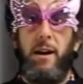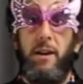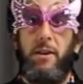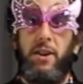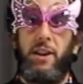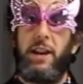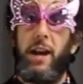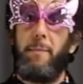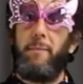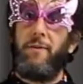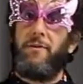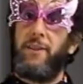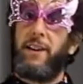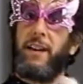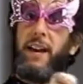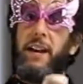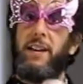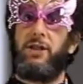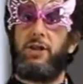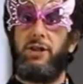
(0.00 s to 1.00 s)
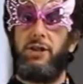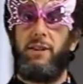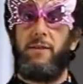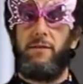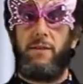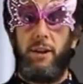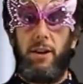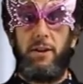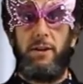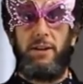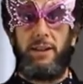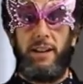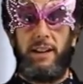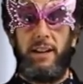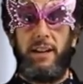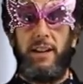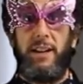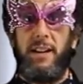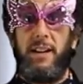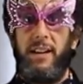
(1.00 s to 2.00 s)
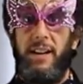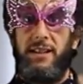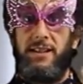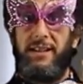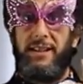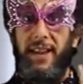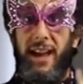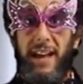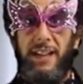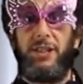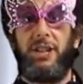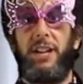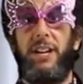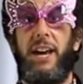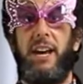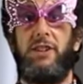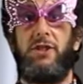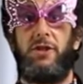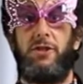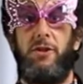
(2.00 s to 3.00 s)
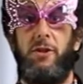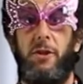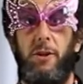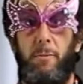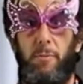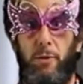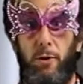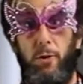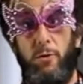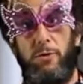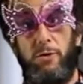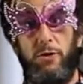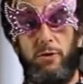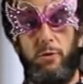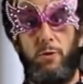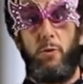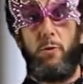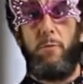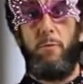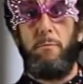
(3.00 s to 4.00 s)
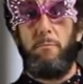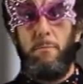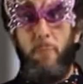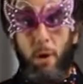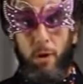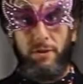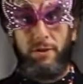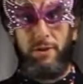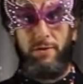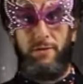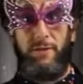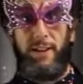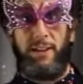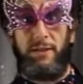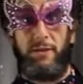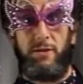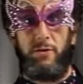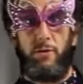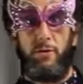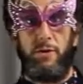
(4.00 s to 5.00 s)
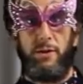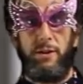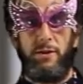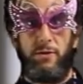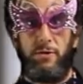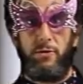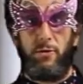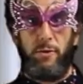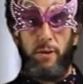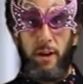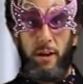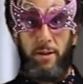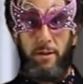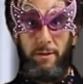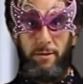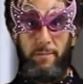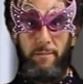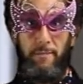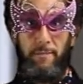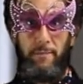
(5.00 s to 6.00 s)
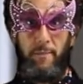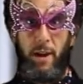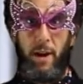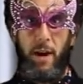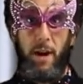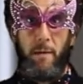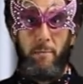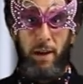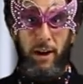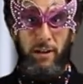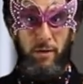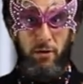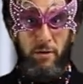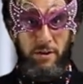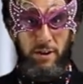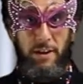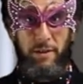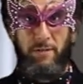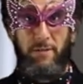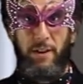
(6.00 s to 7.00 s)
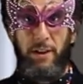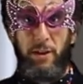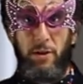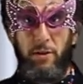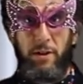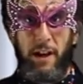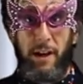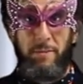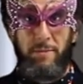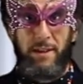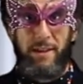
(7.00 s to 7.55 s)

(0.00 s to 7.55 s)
The gamification of learning is an educational approach to motivate students to learn by using video game